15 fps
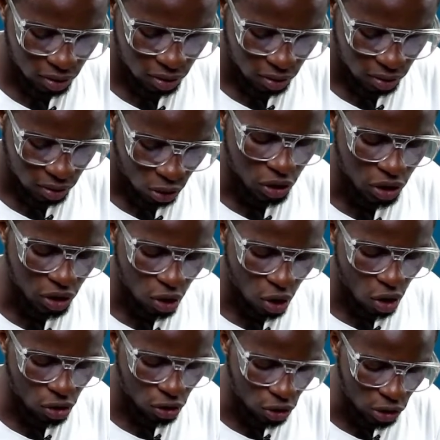So we
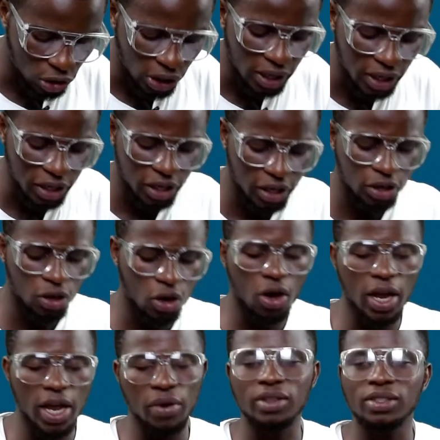usually
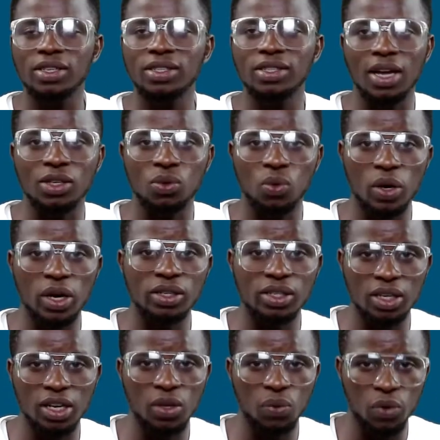ignore air resistance when
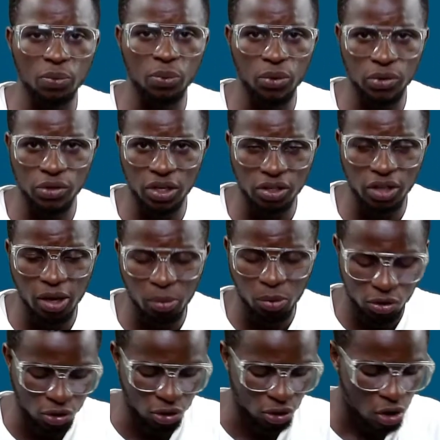dealing with projectile
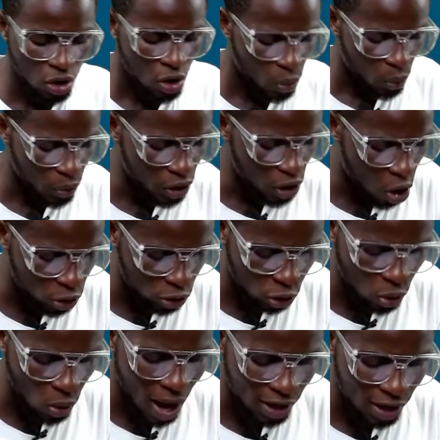motion. We
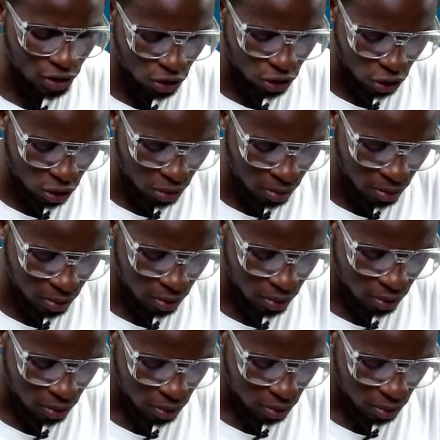also assume